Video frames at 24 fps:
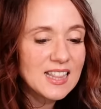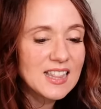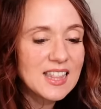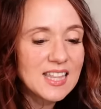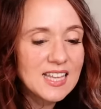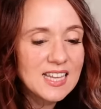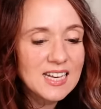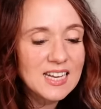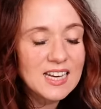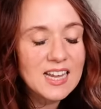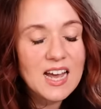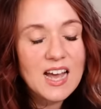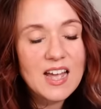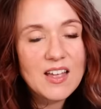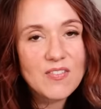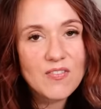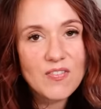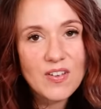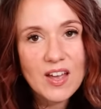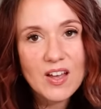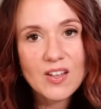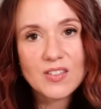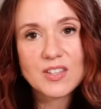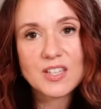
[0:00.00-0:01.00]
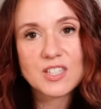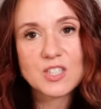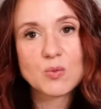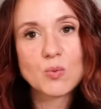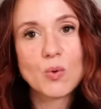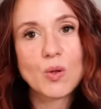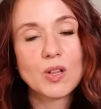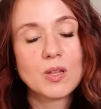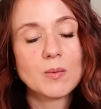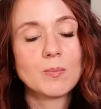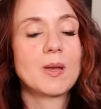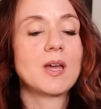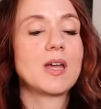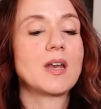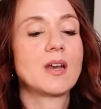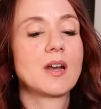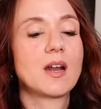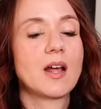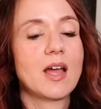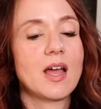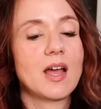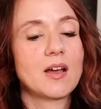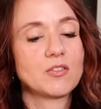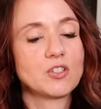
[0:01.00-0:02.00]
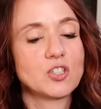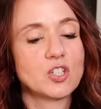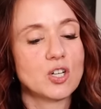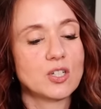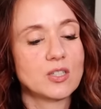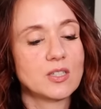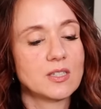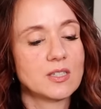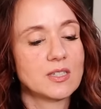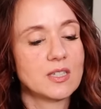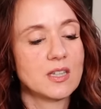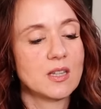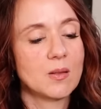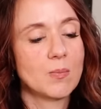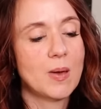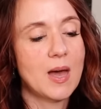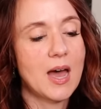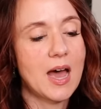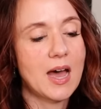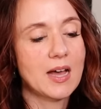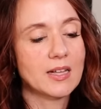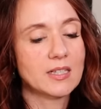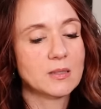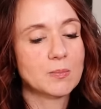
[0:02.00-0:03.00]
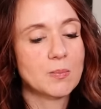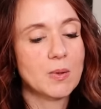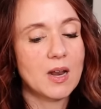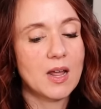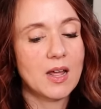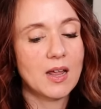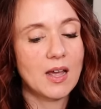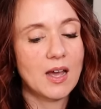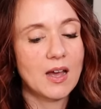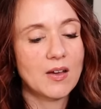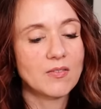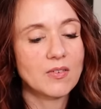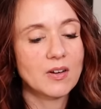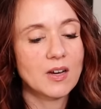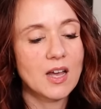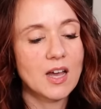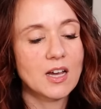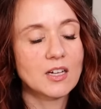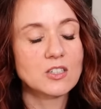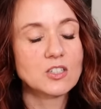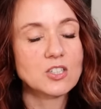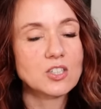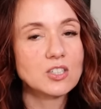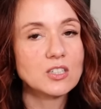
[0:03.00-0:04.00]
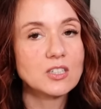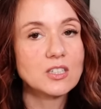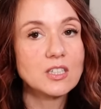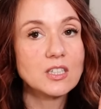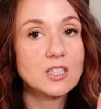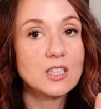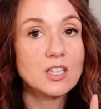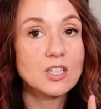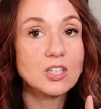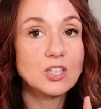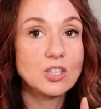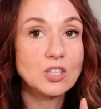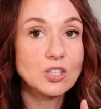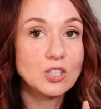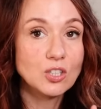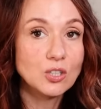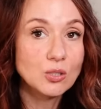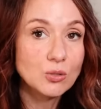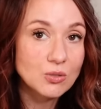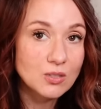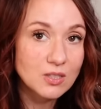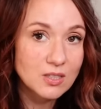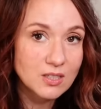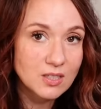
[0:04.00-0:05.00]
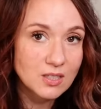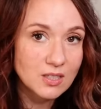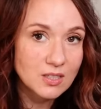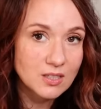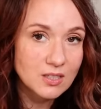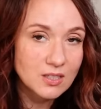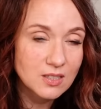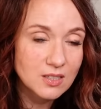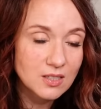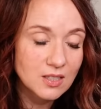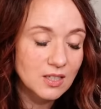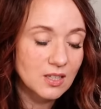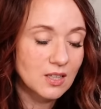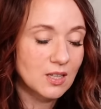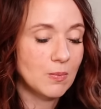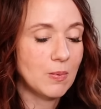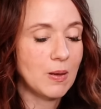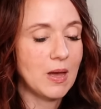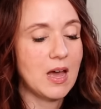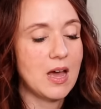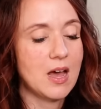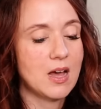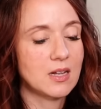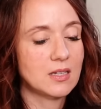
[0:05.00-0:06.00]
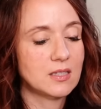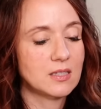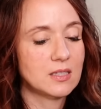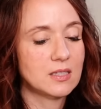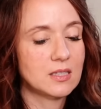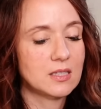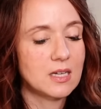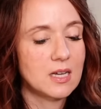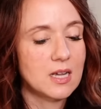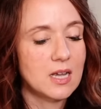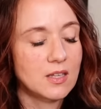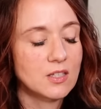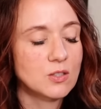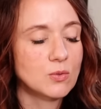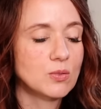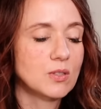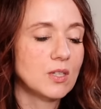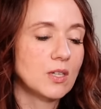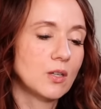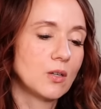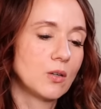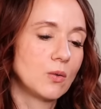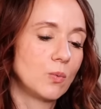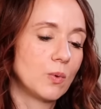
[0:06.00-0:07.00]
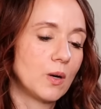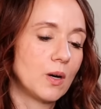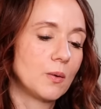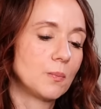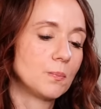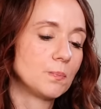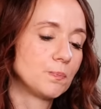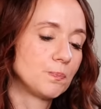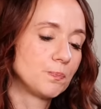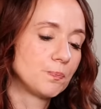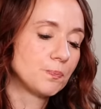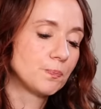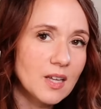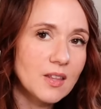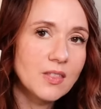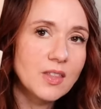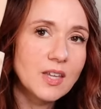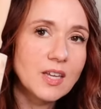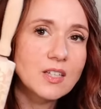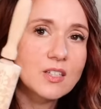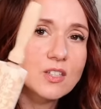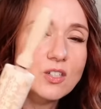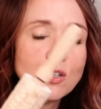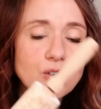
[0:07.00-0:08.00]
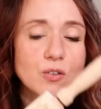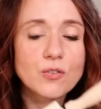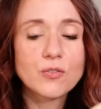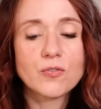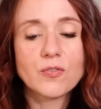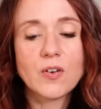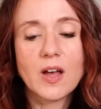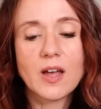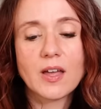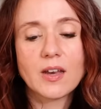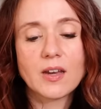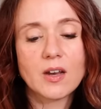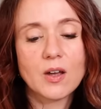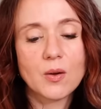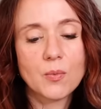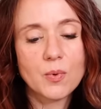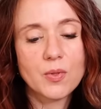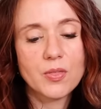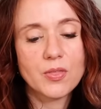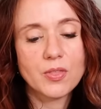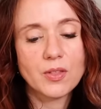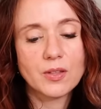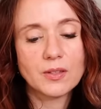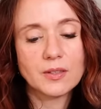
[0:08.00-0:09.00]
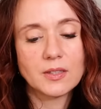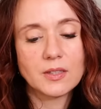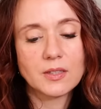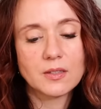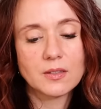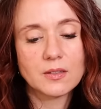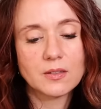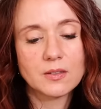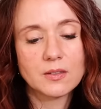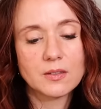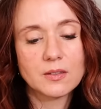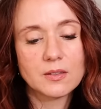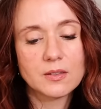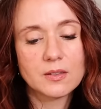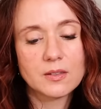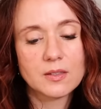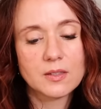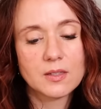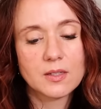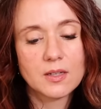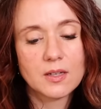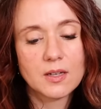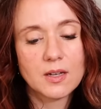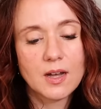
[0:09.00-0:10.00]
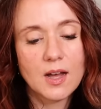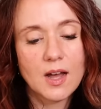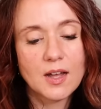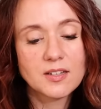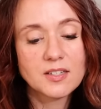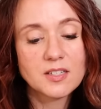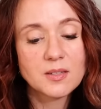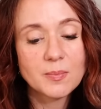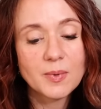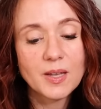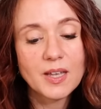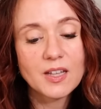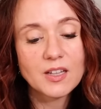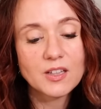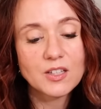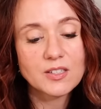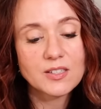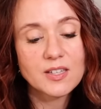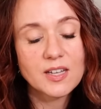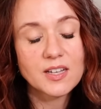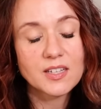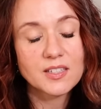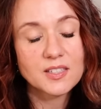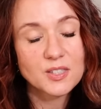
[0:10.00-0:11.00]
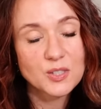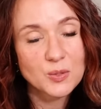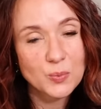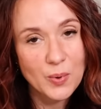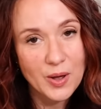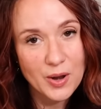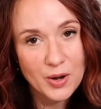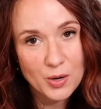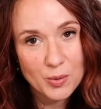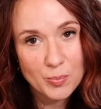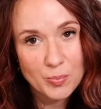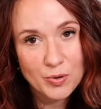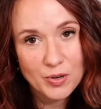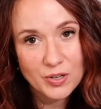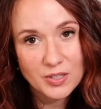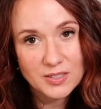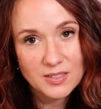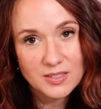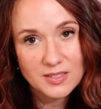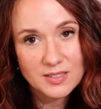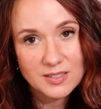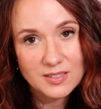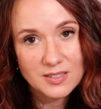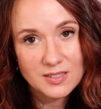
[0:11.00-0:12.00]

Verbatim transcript: Then I found this rolling pin, and I have shared this in the past, but I haven't actually used it in the past. This was at Goodwill. These are fun with the little, to me it looks like a sweater print.